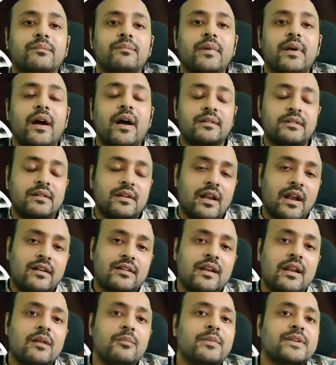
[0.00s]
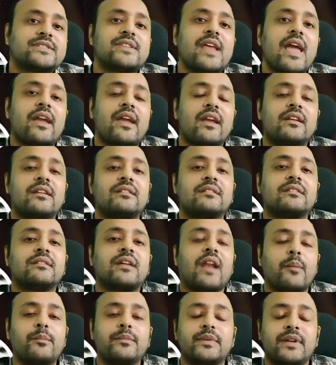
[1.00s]
a little mistake in
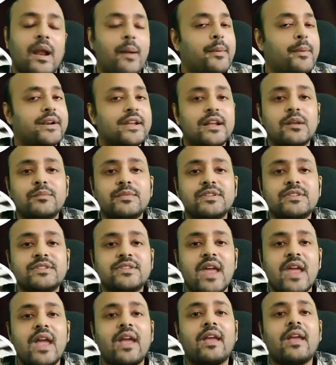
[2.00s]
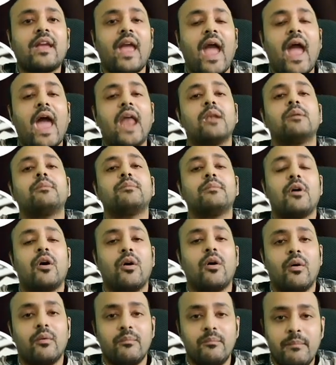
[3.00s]
grammatical mistake can
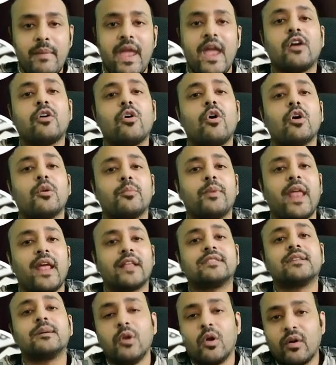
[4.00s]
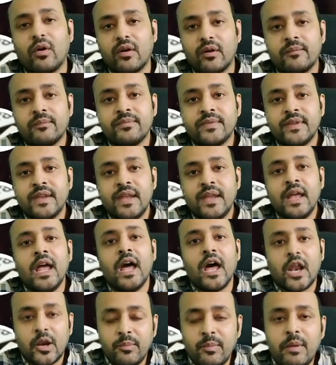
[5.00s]
make or break the blog.
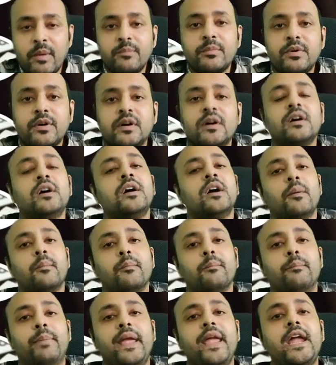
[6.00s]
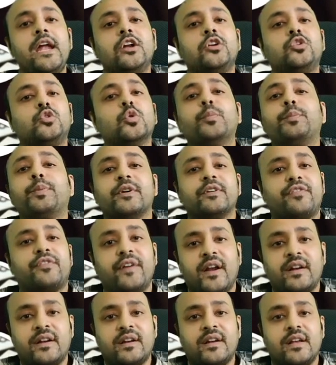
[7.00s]
Remember, being too
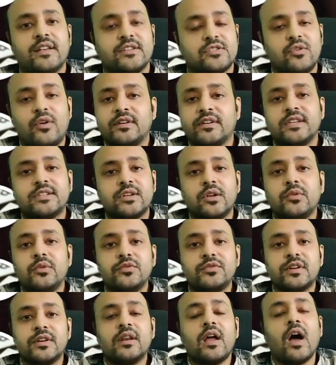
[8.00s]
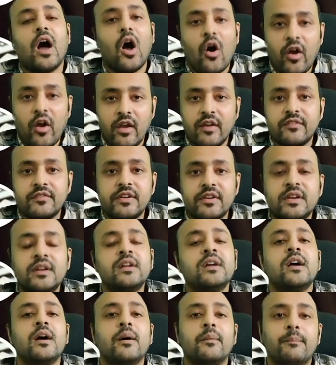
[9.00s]
perfect is not the solution. However,
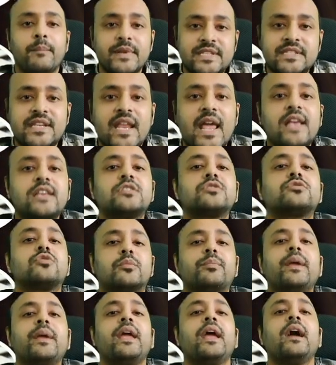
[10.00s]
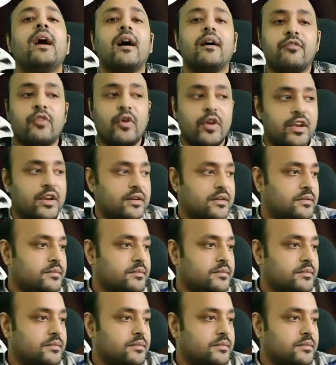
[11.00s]
mistakes should be avoided.